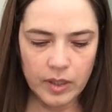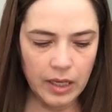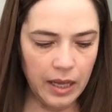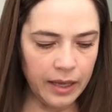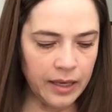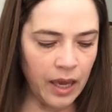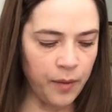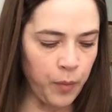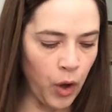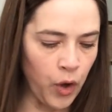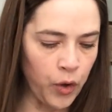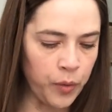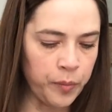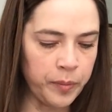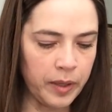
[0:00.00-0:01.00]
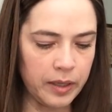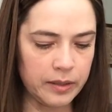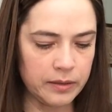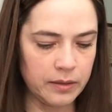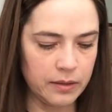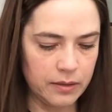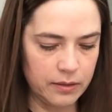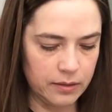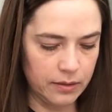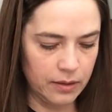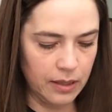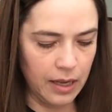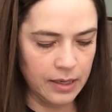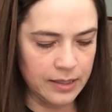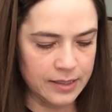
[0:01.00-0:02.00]
I came home and
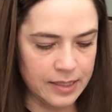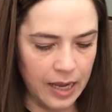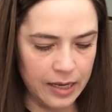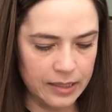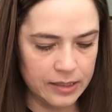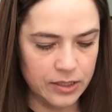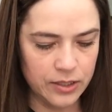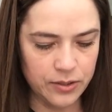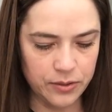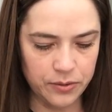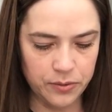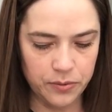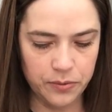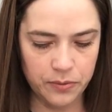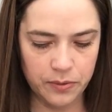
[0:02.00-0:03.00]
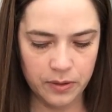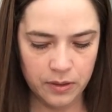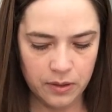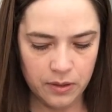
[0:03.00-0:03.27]
I decided to